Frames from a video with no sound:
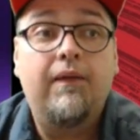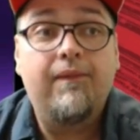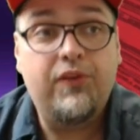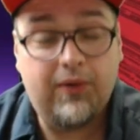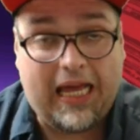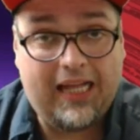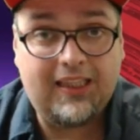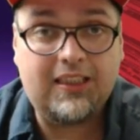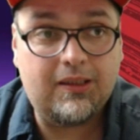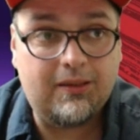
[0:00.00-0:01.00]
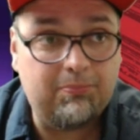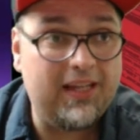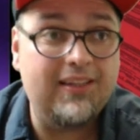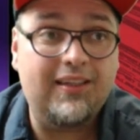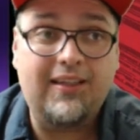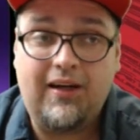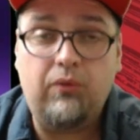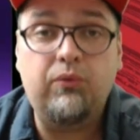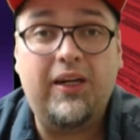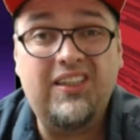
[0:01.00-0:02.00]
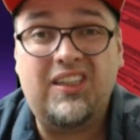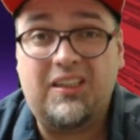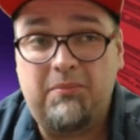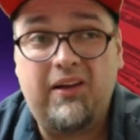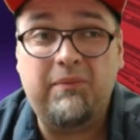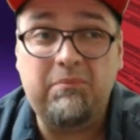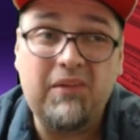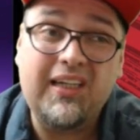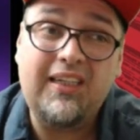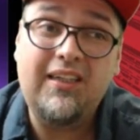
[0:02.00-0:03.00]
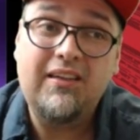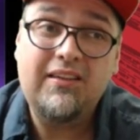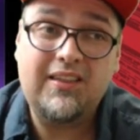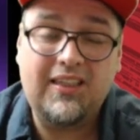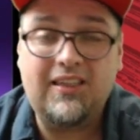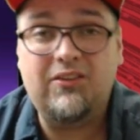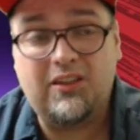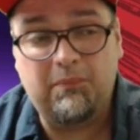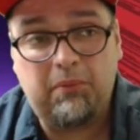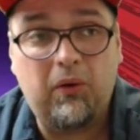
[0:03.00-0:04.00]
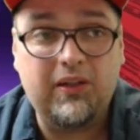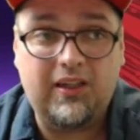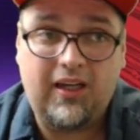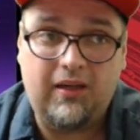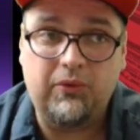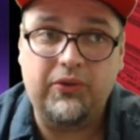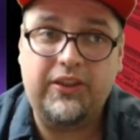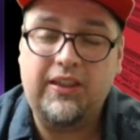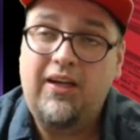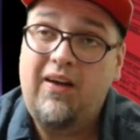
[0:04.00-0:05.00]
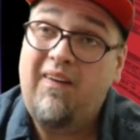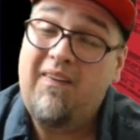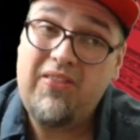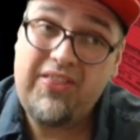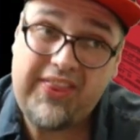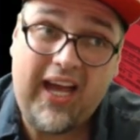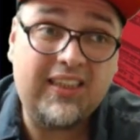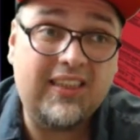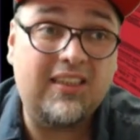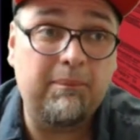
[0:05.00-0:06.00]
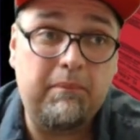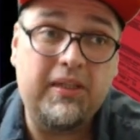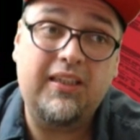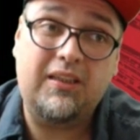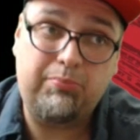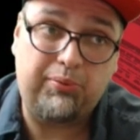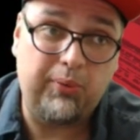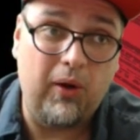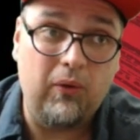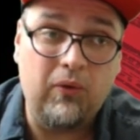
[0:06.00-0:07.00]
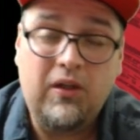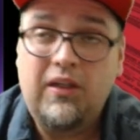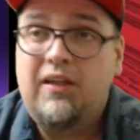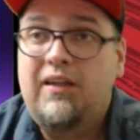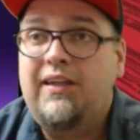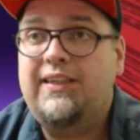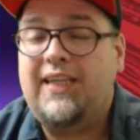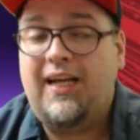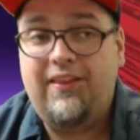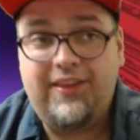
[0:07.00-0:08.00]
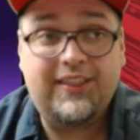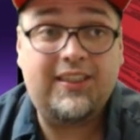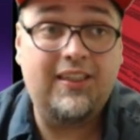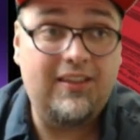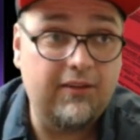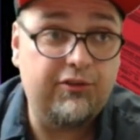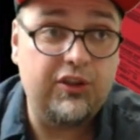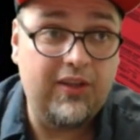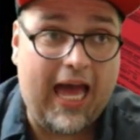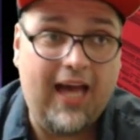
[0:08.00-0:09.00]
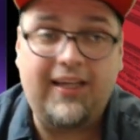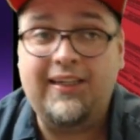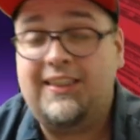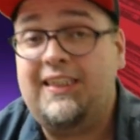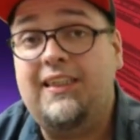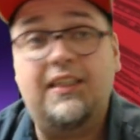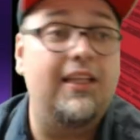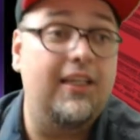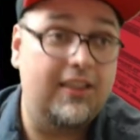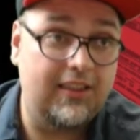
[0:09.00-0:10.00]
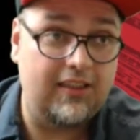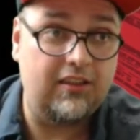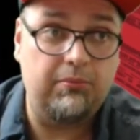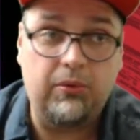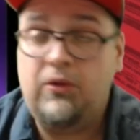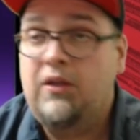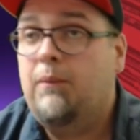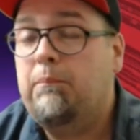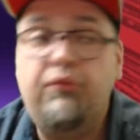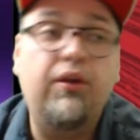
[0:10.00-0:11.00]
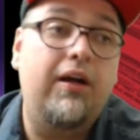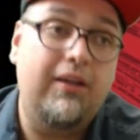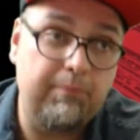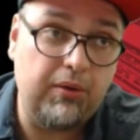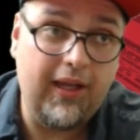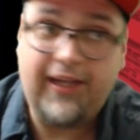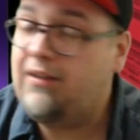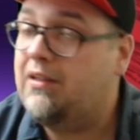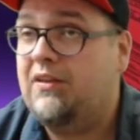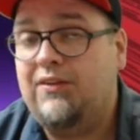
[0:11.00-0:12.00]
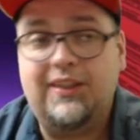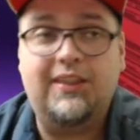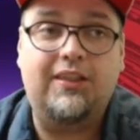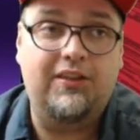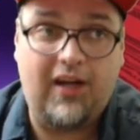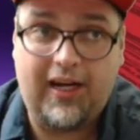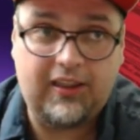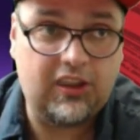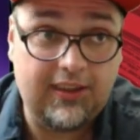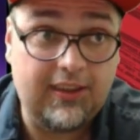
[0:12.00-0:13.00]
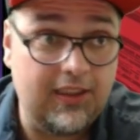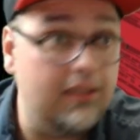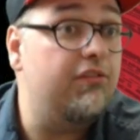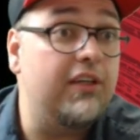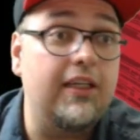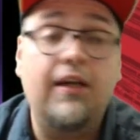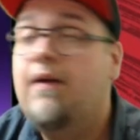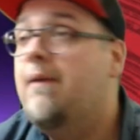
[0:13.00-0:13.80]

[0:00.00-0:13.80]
you would have to spend an outrageous amount of money to get those component cables. That's the biggest pro is that this gives you that and it's easily accessible. Plug and play, you can use this on your HD TV.